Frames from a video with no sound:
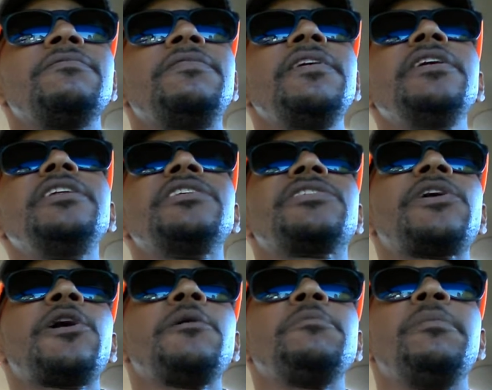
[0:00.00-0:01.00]
Very
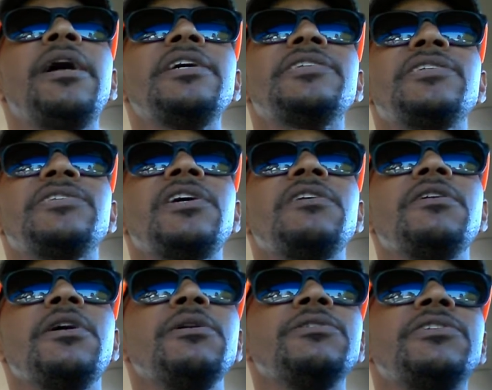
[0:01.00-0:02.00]
disturbed by Cesaro.